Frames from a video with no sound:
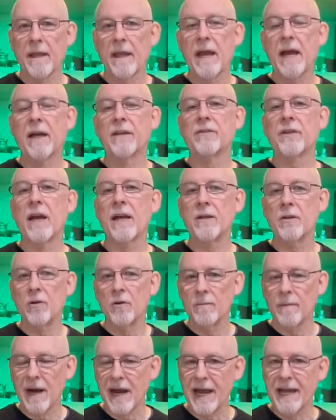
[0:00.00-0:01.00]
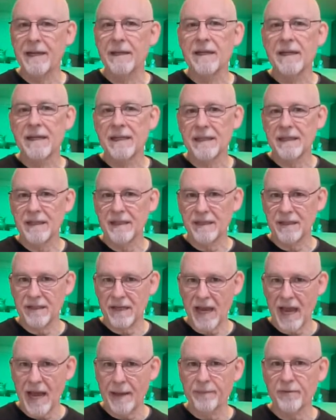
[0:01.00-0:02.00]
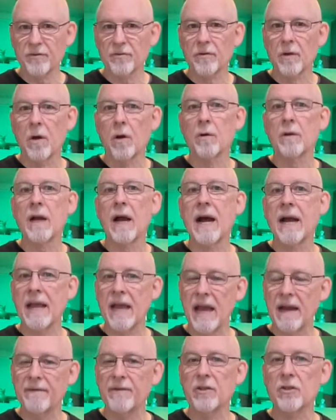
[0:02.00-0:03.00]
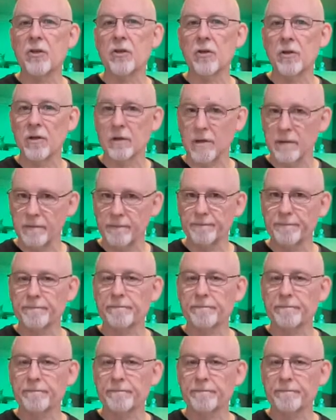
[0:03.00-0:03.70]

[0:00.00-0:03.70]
As I do my tap stroke, I have a turn